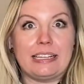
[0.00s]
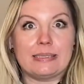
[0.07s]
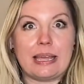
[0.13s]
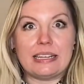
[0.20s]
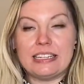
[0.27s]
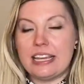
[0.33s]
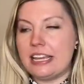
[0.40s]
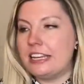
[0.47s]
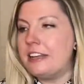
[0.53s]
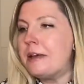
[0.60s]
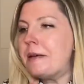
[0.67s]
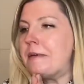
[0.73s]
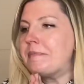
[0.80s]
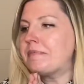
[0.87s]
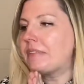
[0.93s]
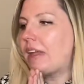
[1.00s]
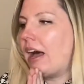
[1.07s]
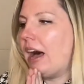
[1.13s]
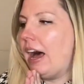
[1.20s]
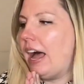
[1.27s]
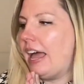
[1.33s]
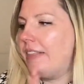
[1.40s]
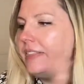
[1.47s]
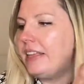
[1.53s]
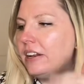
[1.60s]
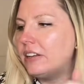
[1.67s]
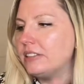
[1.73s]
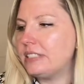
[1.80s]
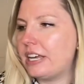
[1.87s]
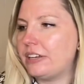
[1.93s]
I did. And then
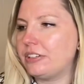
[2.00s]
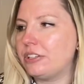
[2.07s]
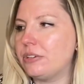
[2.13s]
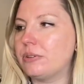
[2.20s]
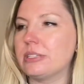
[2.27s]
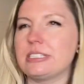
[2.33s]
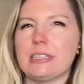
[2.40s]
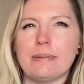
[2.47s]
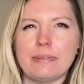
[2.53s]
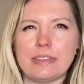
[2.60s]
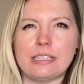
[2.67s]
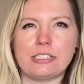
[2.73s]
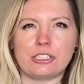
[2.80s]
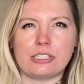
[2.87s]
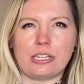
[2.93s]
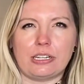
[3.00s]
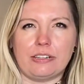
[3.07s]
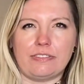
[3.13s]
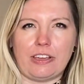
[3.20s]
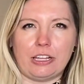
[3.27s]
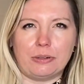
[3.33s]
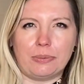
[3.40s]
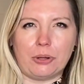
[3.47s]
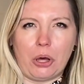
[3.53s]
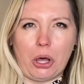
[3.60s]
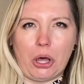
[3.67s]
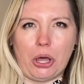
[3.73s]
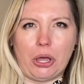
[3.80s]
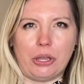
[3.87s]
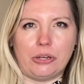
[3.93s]
I'll tell you, because some of these are still available
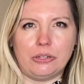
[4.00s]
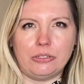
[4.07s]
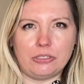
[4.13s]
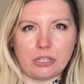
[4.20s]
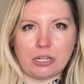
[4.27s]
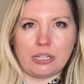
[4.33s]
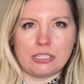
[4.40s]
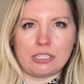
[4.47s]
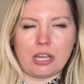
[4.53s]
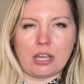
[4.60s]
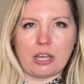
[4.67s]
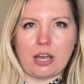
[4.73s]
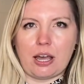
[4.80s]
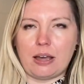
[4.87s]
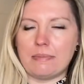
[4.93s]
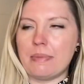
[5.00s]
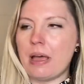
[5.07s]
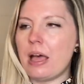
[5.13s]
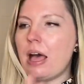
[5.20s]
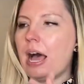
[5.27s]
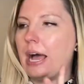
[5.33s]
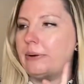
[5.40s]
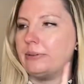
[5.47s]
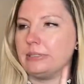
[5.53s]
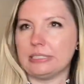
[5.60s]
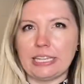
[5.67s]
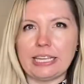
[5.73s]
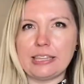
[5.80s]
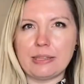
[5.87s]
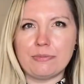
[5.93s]
on Target.com, I will
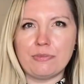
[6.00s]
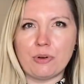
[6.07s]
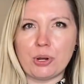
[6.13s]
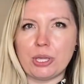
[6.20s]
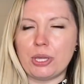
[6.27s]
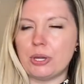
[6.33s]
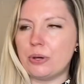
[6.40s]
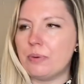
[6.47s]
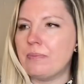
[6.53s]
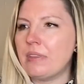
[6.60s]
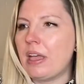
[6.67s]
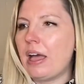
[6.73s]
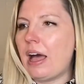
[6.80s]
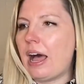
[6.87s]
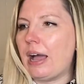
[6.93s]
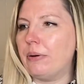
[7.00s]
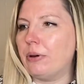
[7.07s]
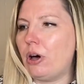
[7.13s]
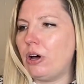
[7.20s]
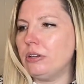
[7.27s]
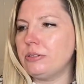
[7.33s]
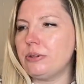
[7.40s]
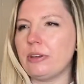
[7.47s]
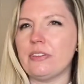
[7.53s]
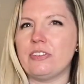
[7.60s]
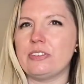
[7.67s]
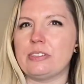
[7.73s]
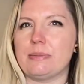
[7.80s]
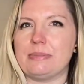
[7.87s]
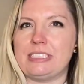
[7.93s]
link them for you. I will also give
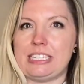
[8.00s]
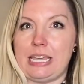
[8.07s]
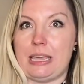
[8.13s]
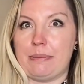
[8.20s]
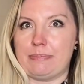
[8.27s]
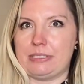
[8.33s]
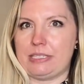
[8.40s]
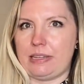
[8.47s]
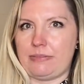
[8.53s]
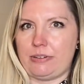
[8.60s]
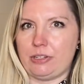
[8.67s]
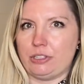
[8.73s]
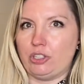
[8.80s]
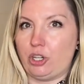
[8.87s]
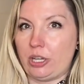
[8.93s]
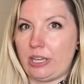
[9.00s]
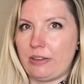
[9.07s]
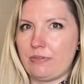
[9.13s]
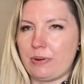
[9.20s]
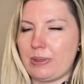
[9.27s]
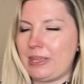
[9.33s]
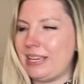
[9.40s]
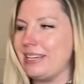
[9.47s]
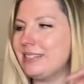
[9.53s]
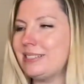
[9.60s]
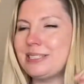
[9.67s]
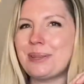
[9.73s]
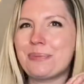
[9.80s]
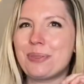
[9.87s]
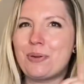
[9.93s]
you some tips if you're looking for
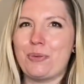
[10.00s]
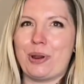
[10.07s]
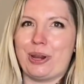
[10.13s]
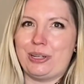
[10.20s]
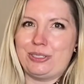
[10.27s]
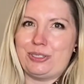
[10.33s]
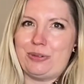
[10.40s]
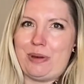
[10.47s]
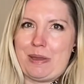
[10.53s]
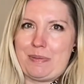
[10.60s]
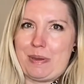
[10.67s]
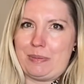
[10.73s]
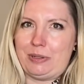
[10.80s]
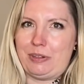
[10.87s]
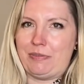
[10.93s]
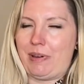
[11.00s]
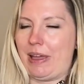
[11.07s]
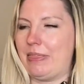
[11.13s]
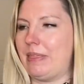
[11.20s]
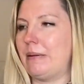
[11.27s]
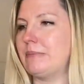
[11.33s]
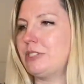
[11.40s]
these, where else you might be able to find them.